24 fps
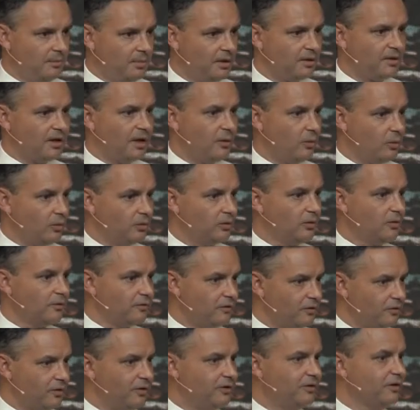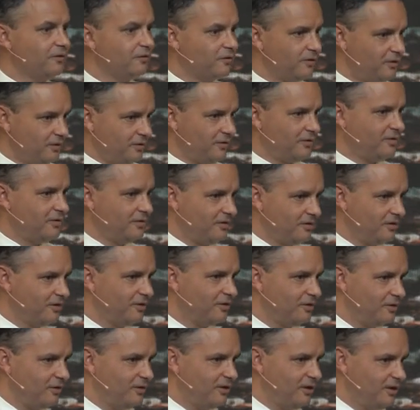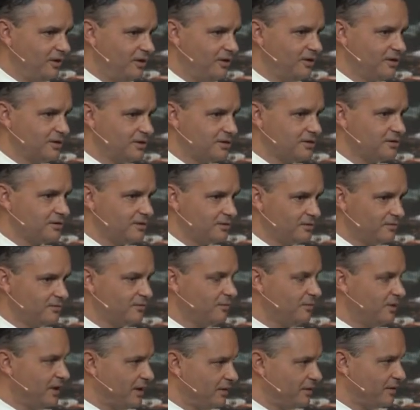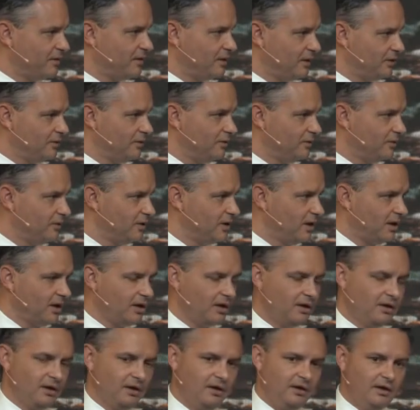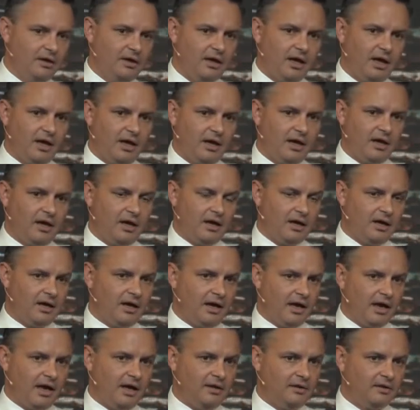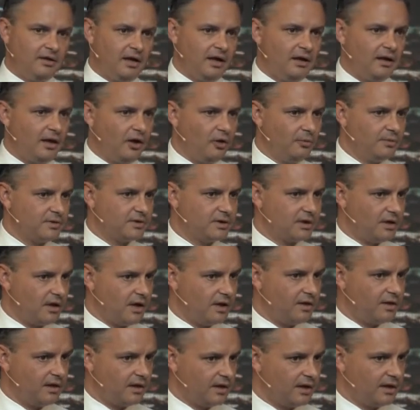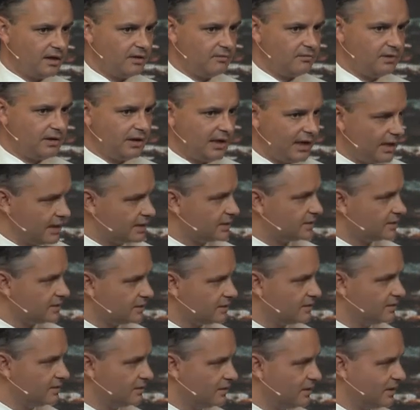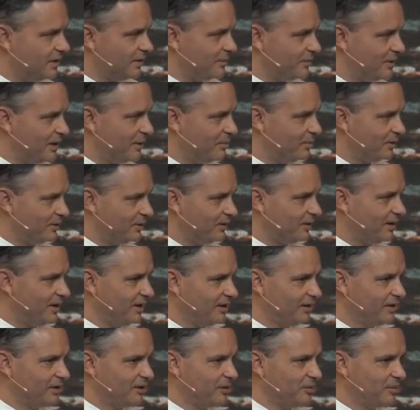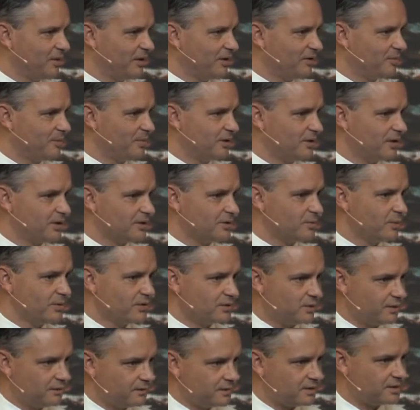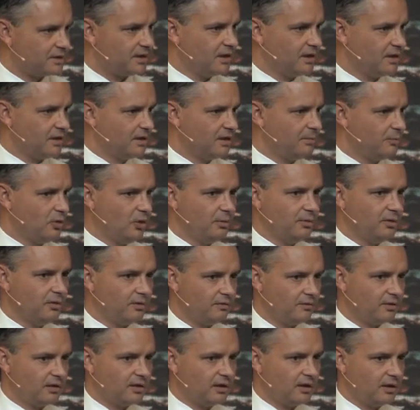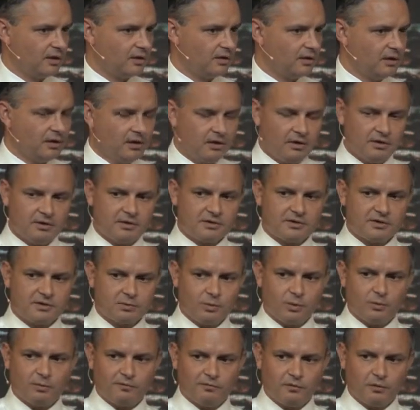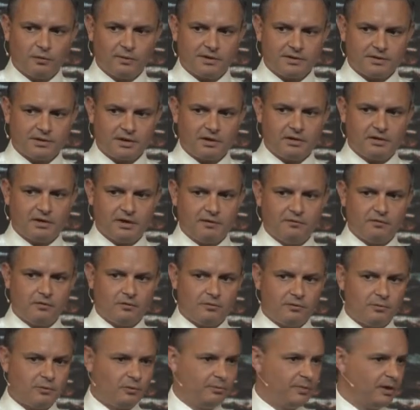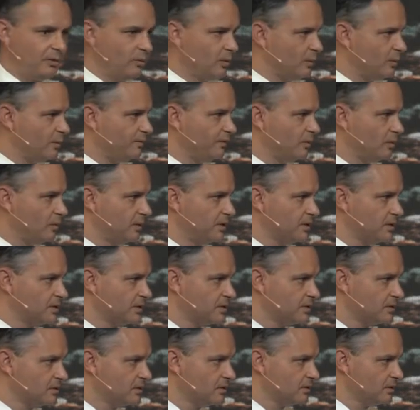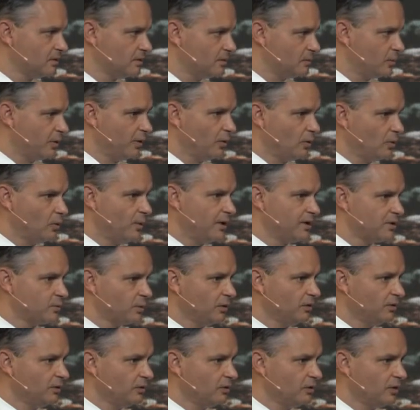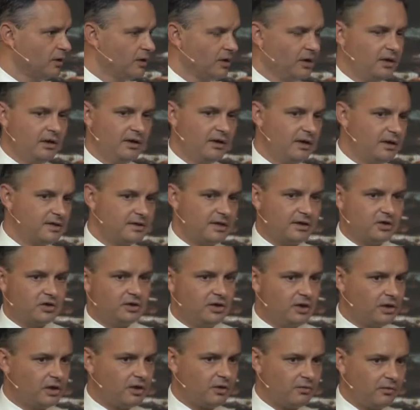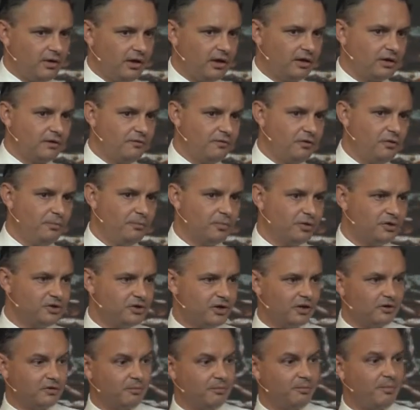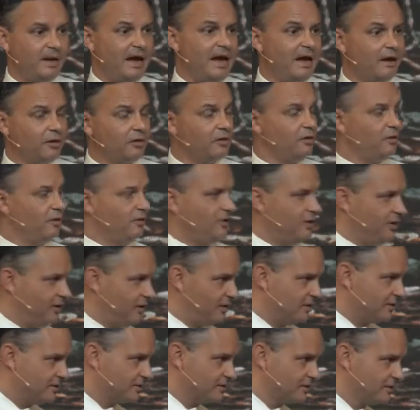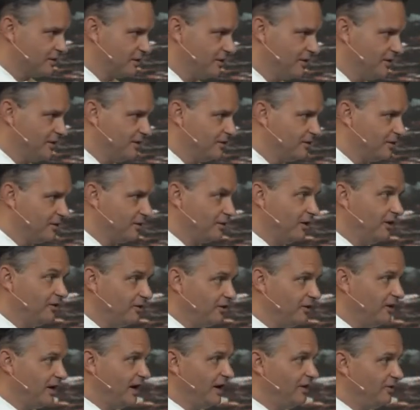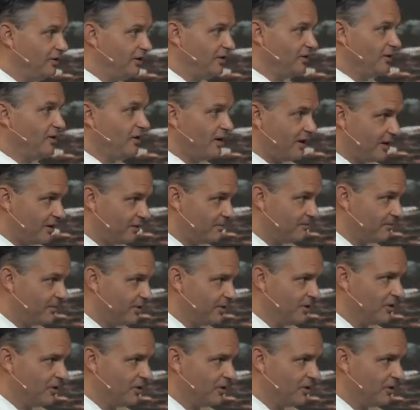but they will look very different 30 years from now than they do today. And that helps to, I think, kind of relax people a little bit, because we're sort of stuck in the moment of thinking, this is what we've always done, therefore it will be what we always will do. That's actually incorrect. If you project back 30 years to 1989,